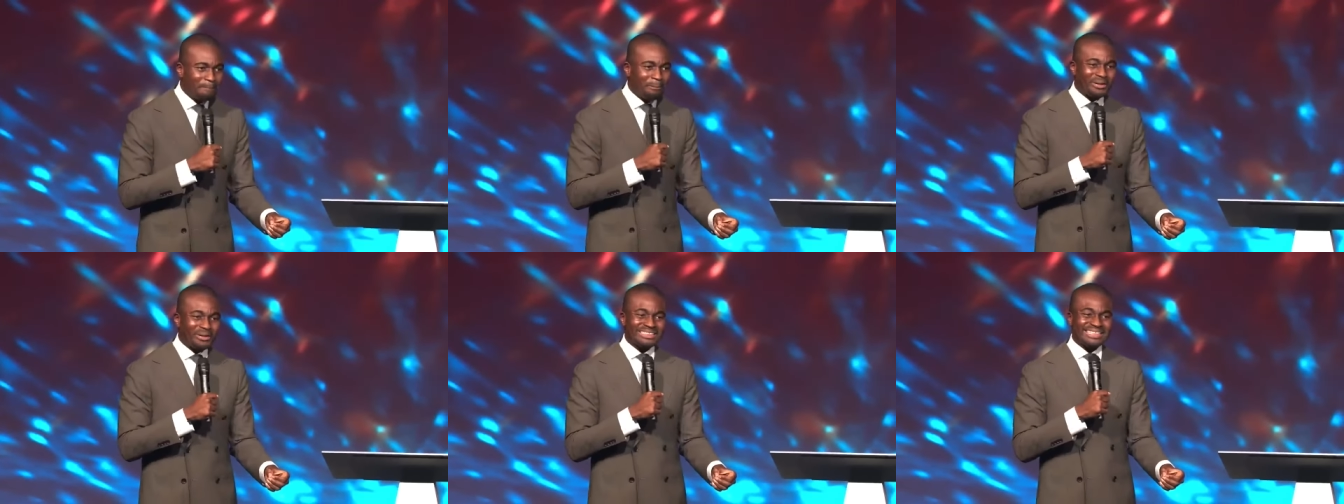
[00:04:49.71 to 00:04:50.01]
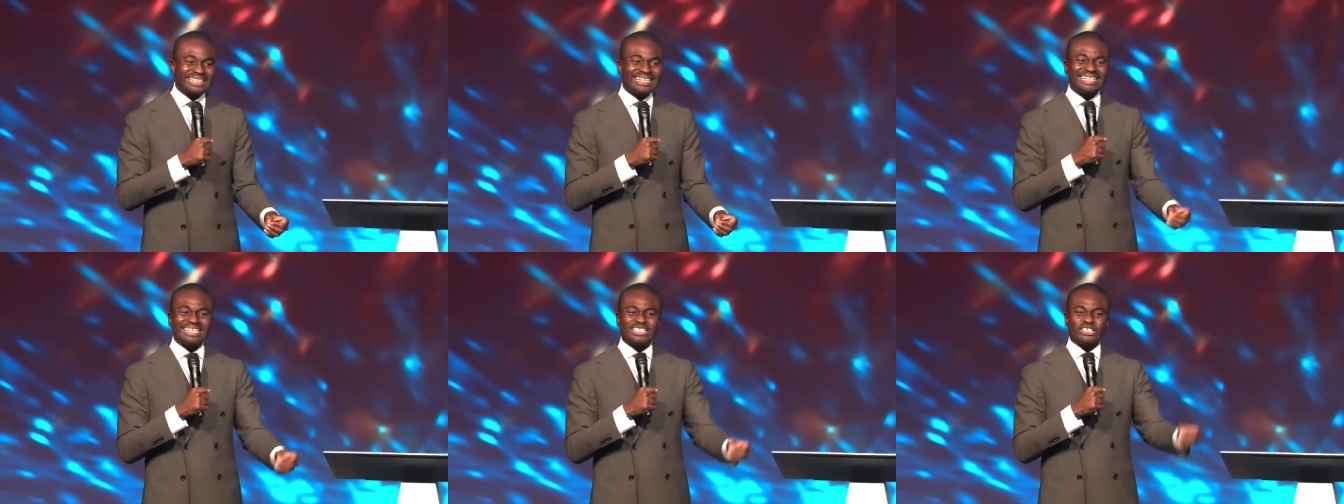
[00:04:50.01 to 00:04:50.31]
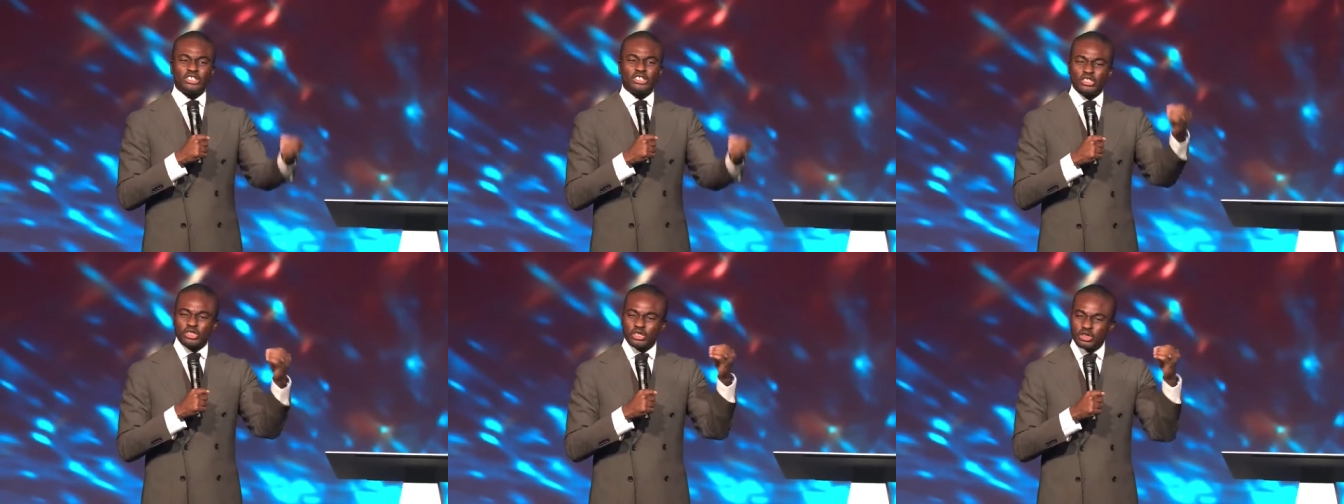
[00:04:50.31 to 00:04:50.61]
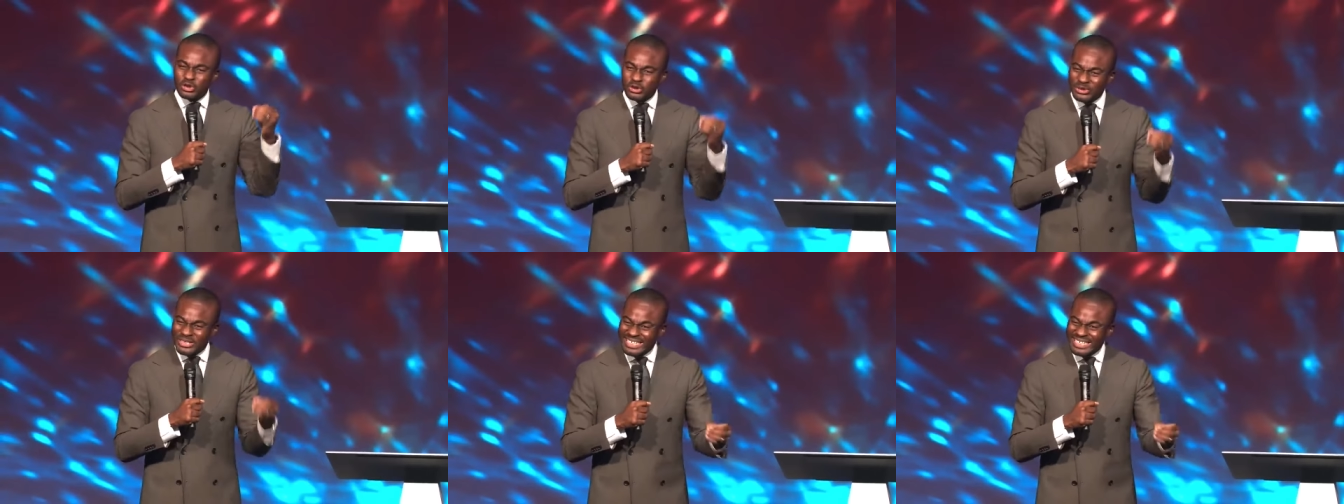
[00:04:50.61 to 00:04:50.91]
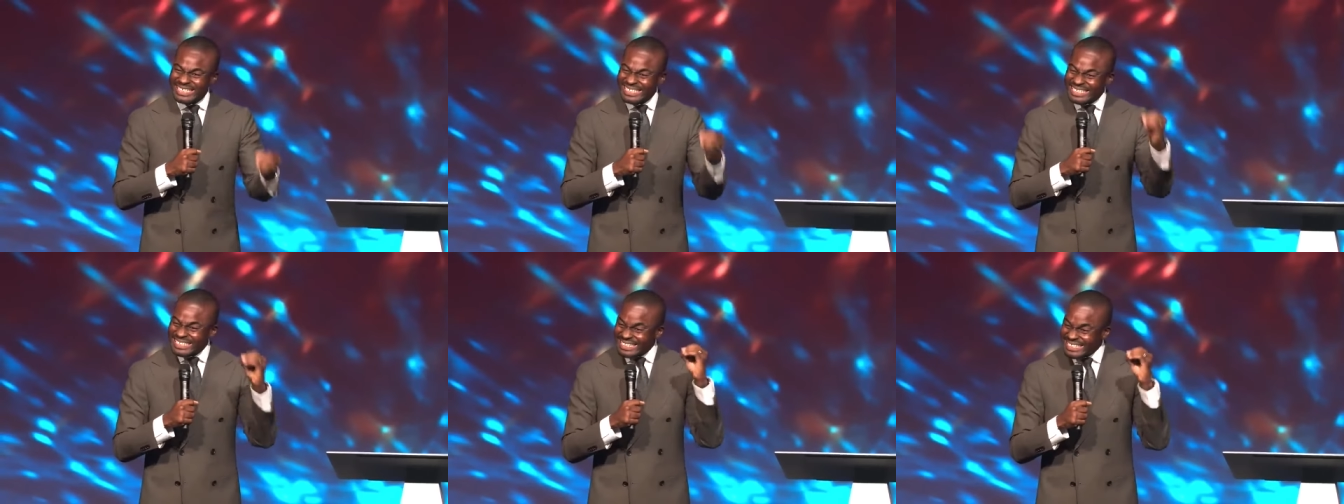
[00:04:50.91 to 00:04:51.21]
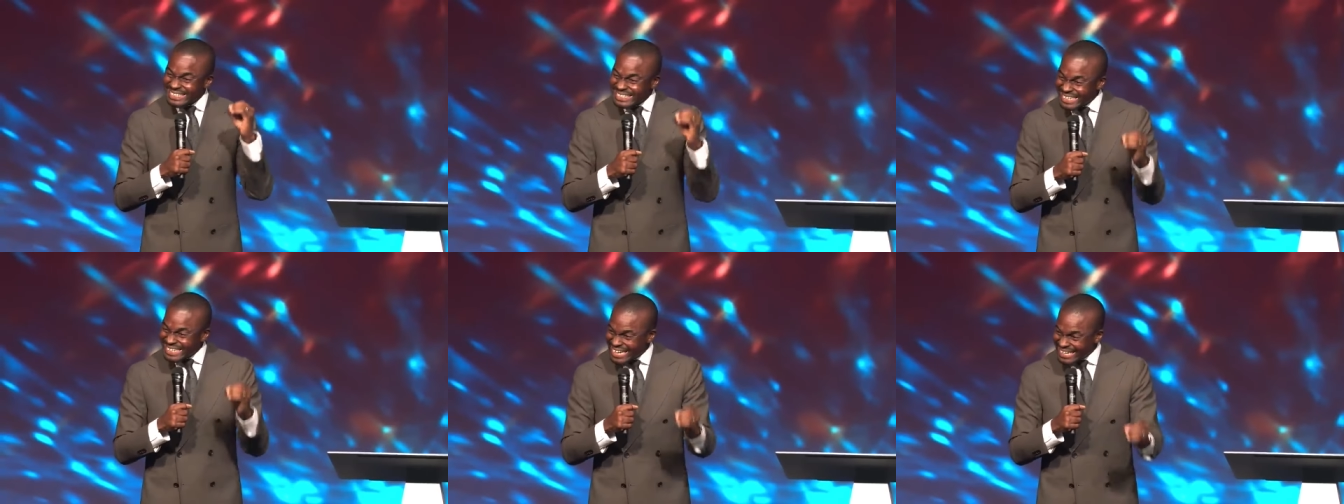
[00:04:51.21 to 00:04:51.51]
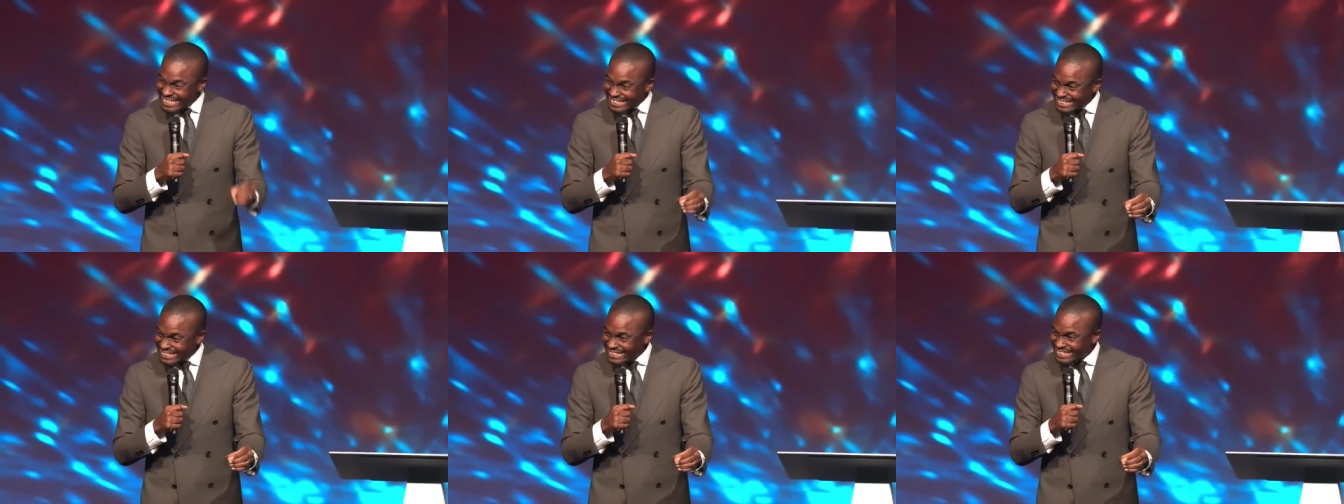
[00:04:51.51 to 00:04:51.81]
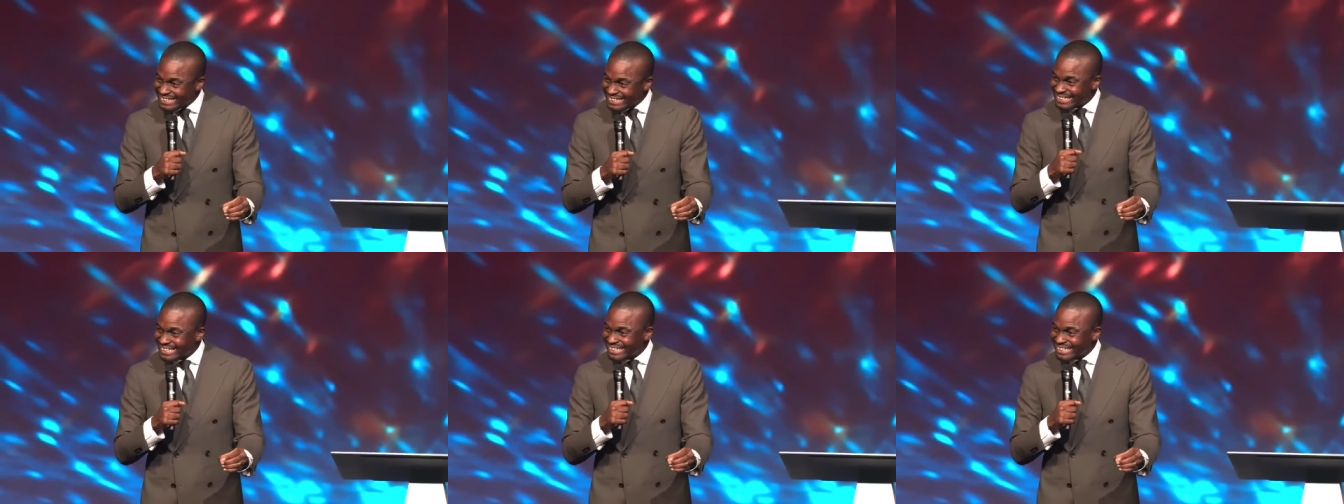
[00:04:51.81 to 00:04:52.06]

but in its tree state,